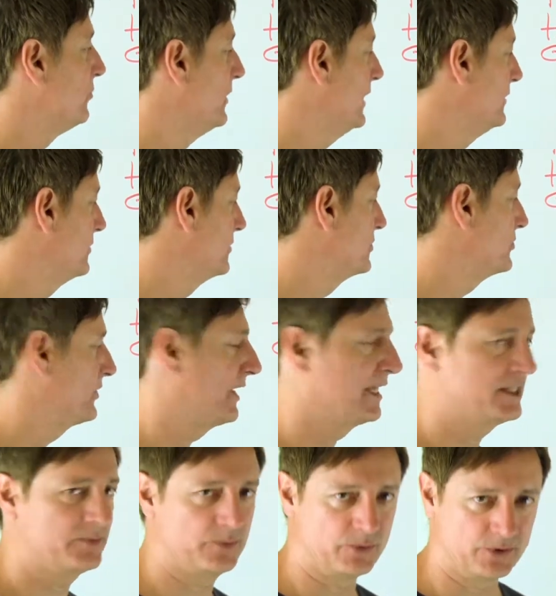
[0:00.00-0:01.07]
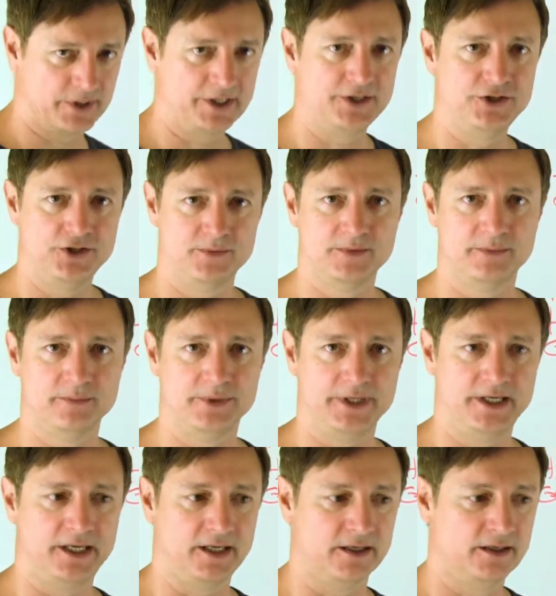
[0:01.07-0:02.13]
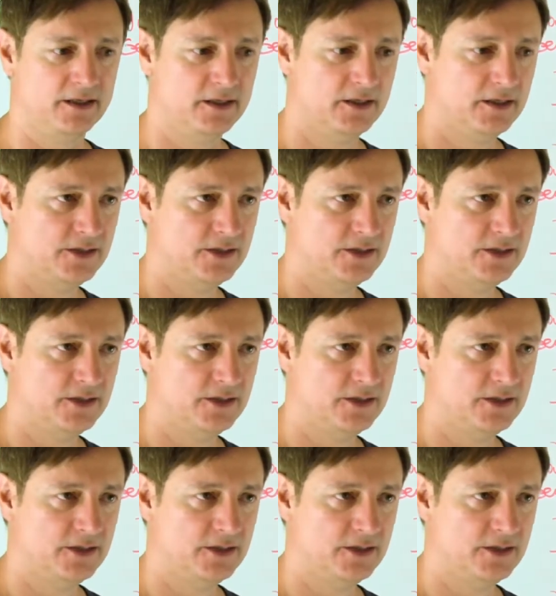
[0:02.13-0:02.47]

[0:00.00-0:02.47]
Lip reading: way to transport a human being?